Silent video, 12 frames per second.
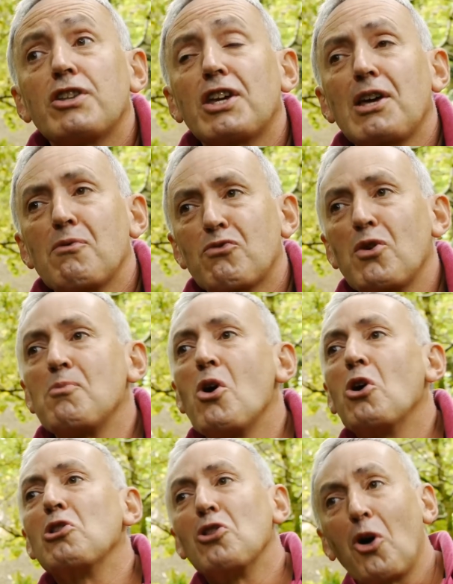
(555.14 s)
they come from
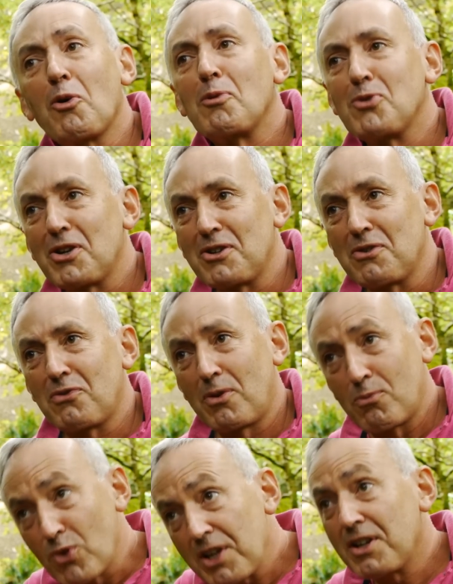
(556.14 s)
Lower Britain,
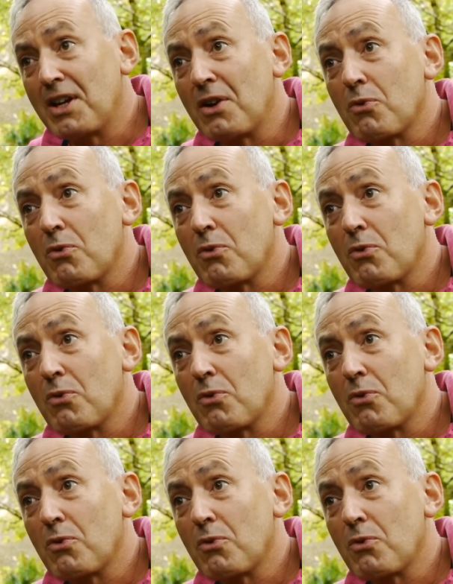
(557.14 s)
from Brittany,